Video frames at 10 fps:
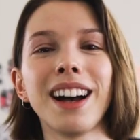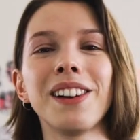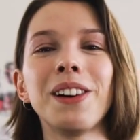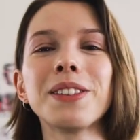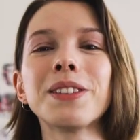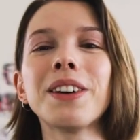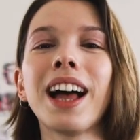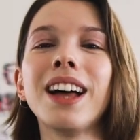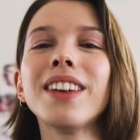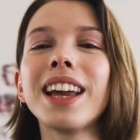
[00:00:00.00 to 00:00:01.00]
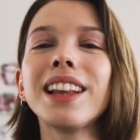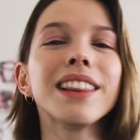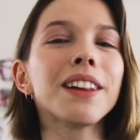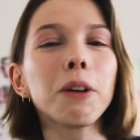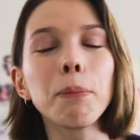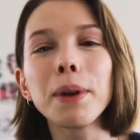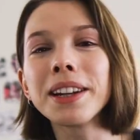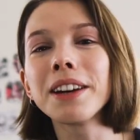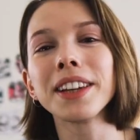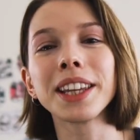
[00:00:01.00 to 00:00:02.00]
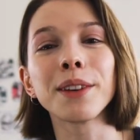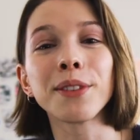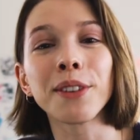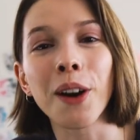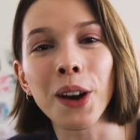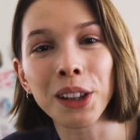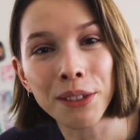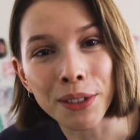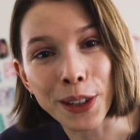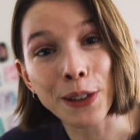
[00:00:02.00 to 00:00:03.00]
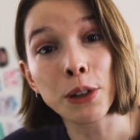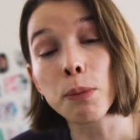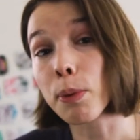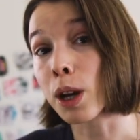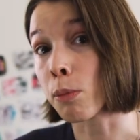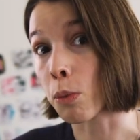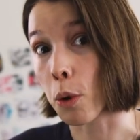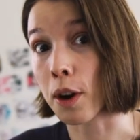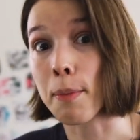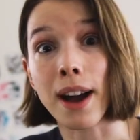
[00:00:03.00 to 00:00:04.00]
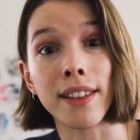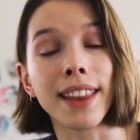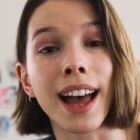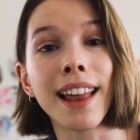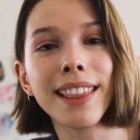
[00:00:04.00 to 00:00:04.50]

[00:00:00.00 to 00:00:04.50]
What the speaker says: I also have a little bit of a gift for all of you, but more about that